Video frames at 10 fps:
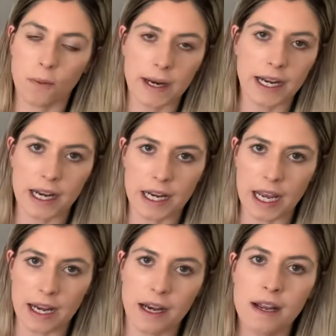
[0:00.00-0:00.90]
read it
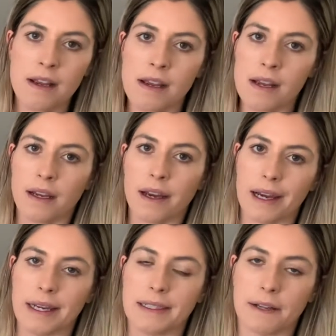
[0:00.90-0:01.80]
again.
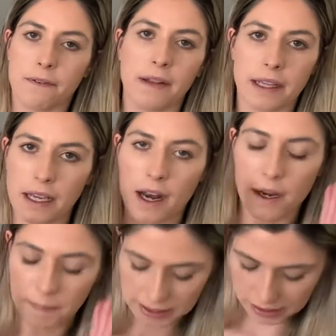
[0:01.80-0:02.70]
I definitely got
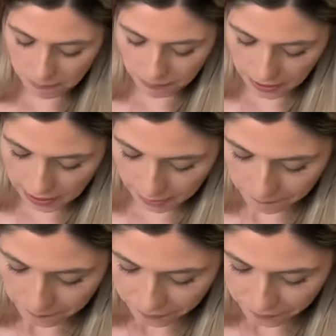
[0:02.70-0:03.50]
it mixed up in my head.